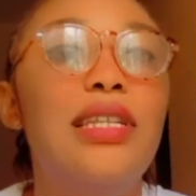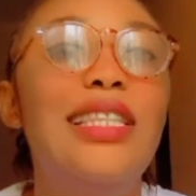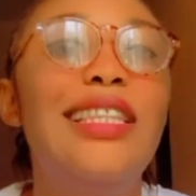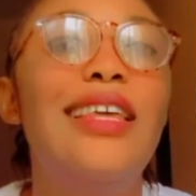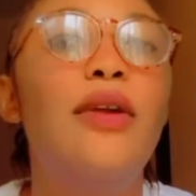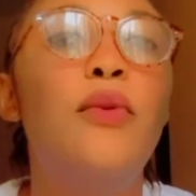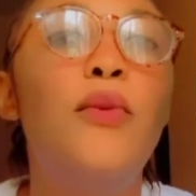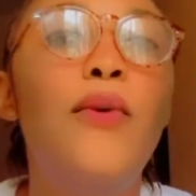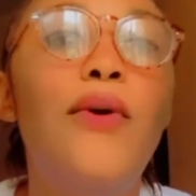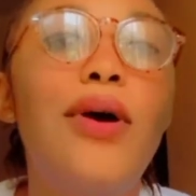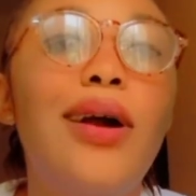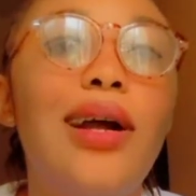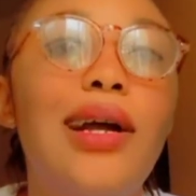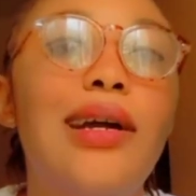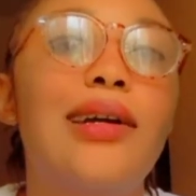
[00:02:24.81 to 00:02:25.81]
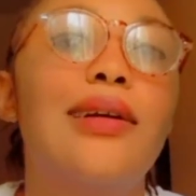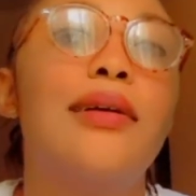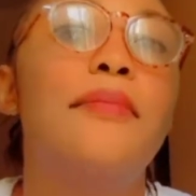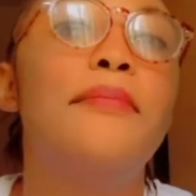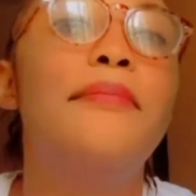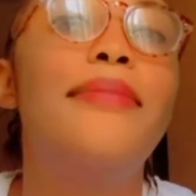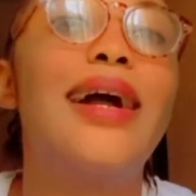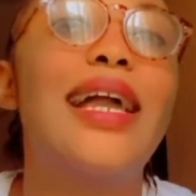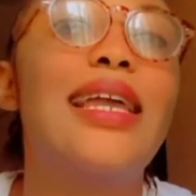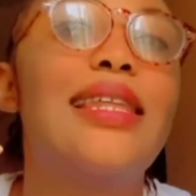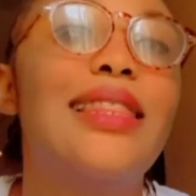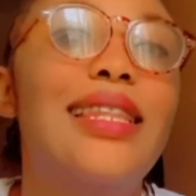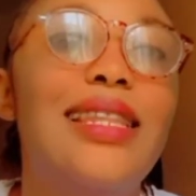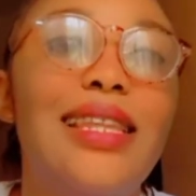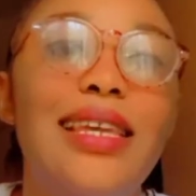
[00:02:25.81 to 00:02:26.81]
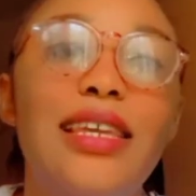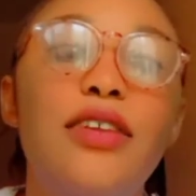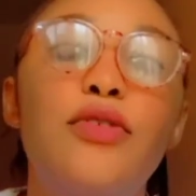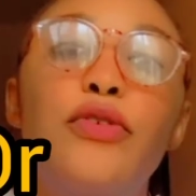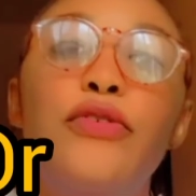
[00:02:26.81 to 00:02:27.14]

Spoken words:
they work by delaying